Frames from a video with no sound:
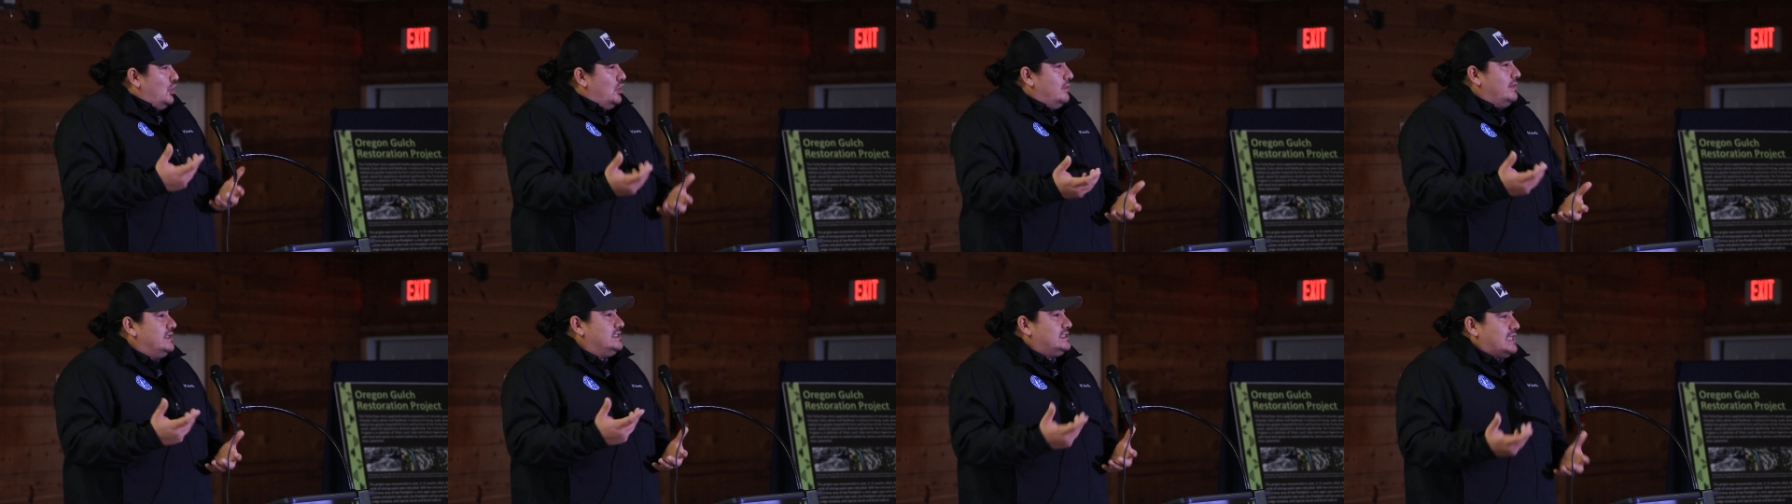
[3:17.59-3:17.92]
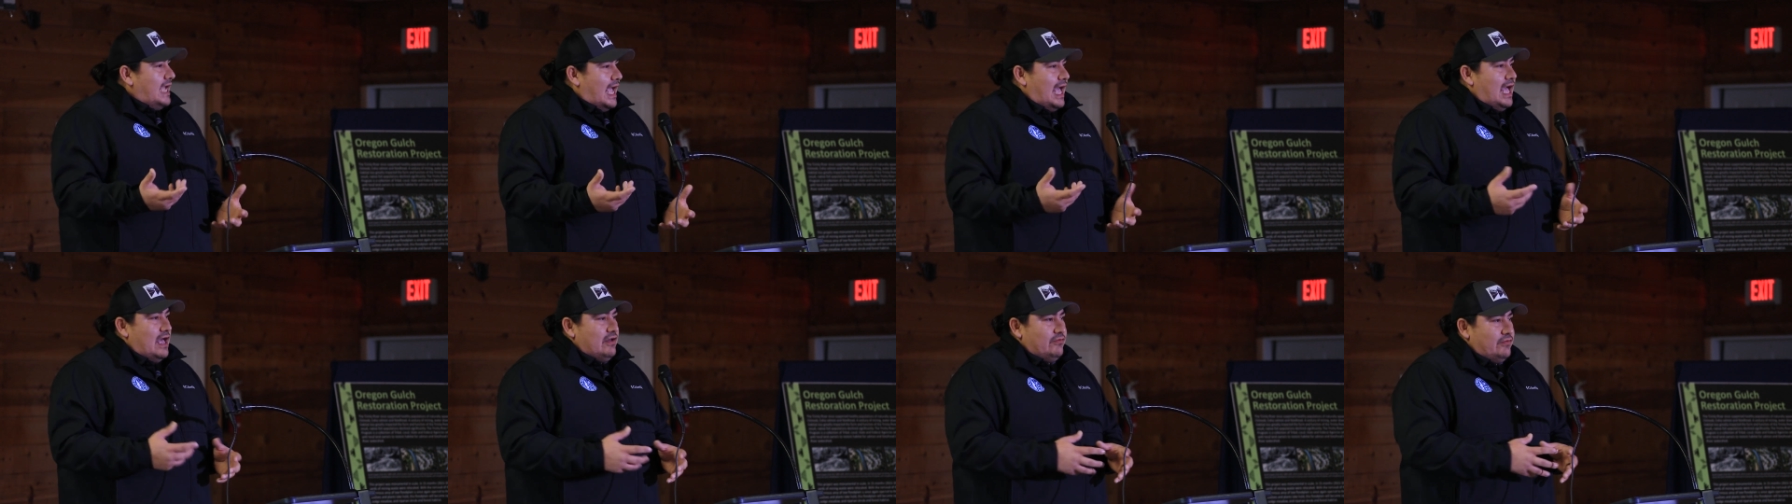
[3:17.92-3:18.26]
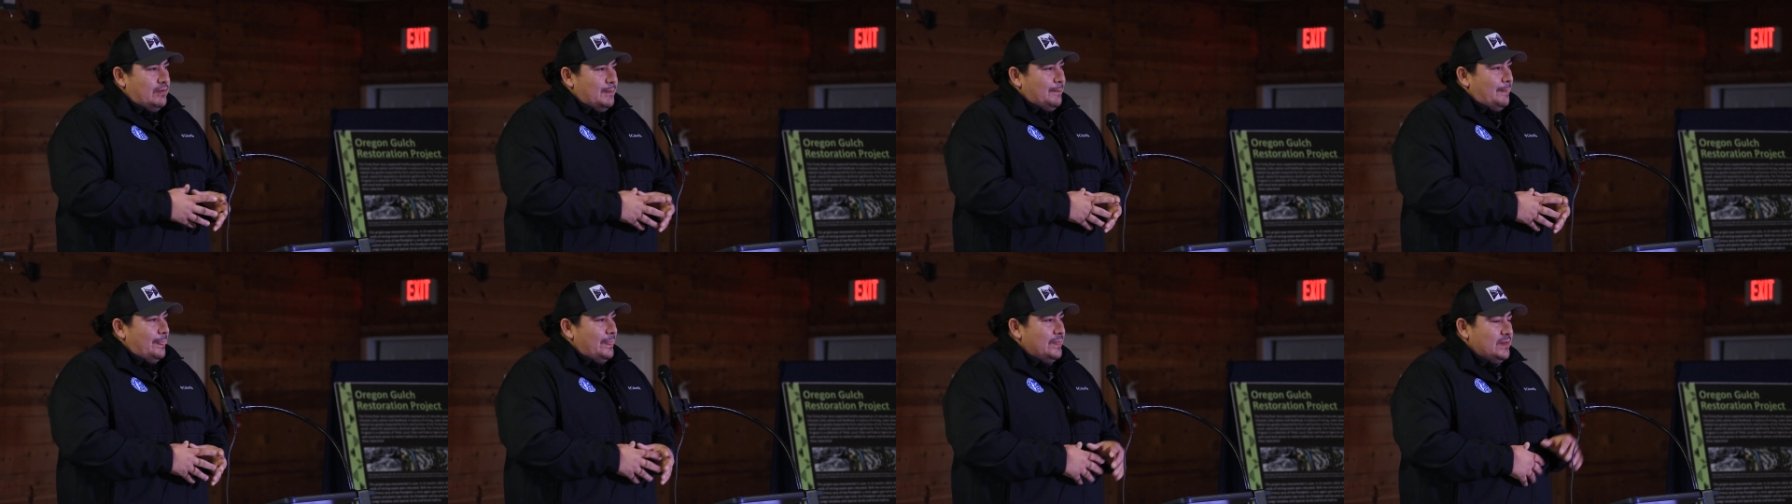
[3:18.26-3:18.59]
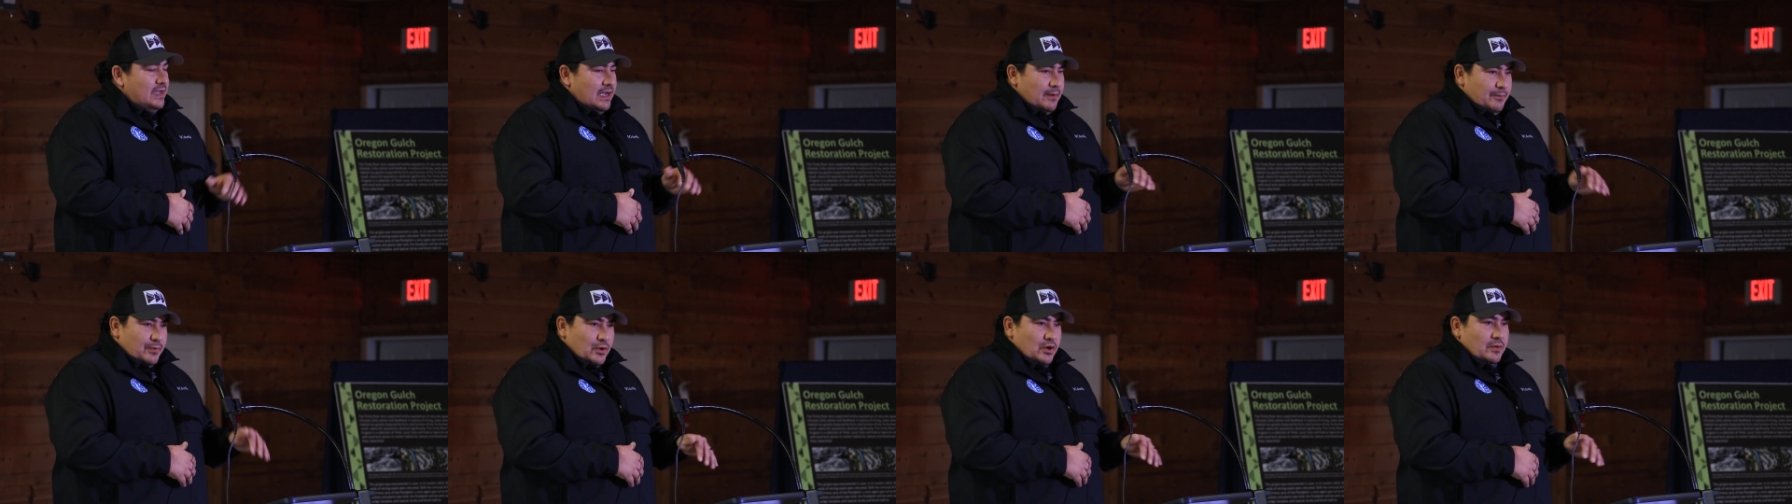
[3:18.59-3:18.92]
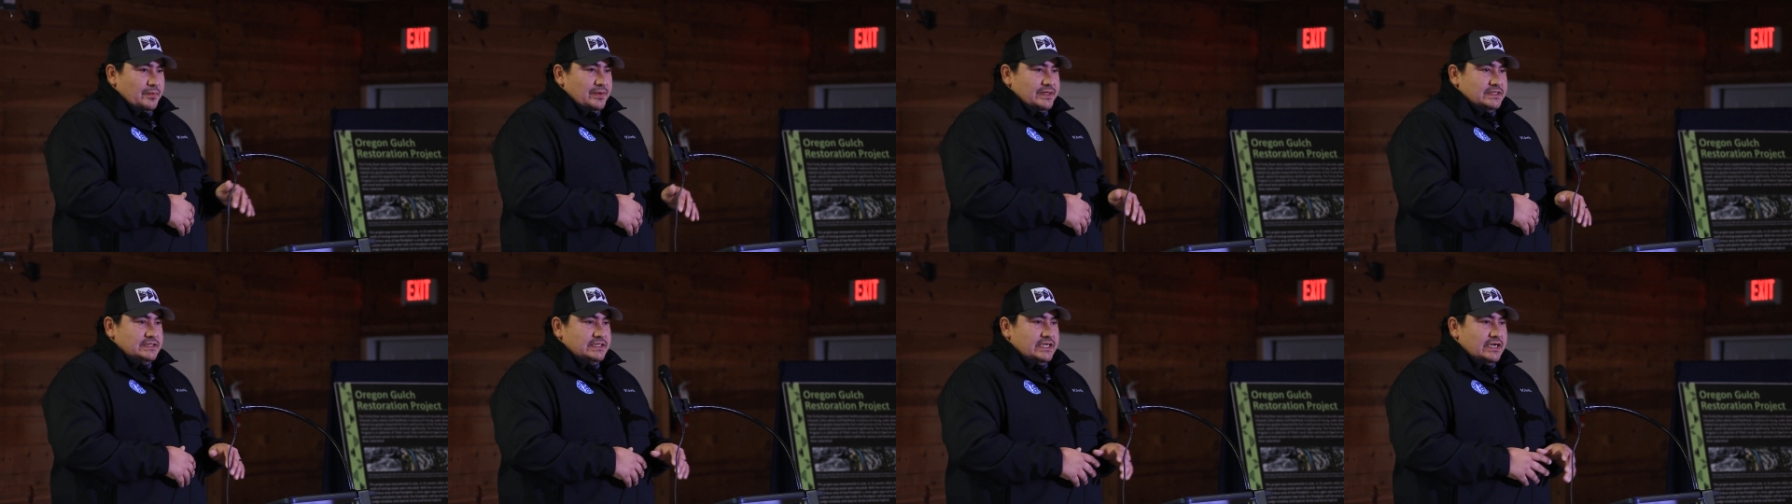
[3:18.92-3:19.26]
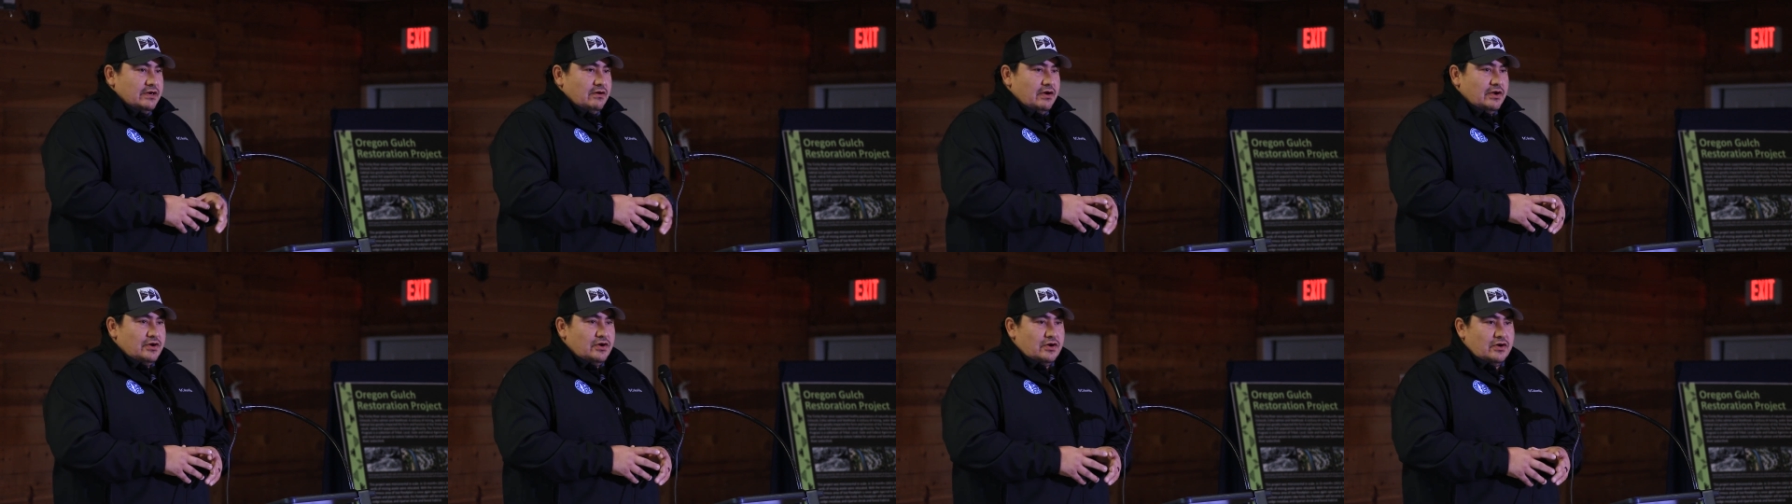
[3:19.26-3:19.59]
Humans have a purpose here on